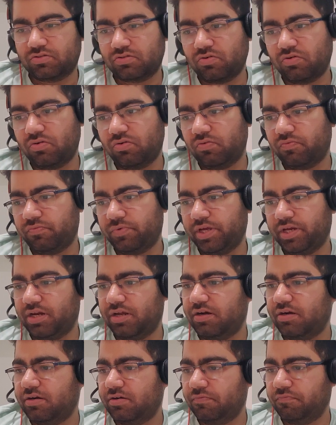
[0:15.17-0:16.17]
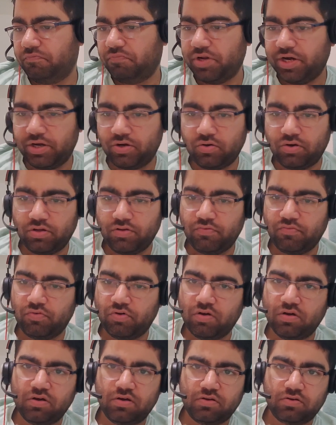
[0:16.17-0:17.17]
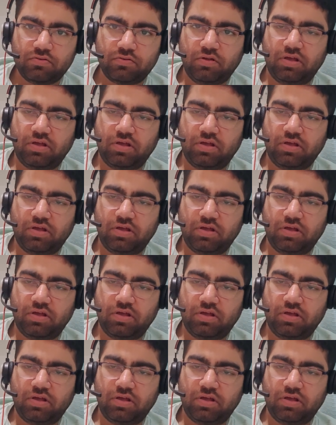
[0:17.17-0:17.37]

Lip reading: So in our day-to-day work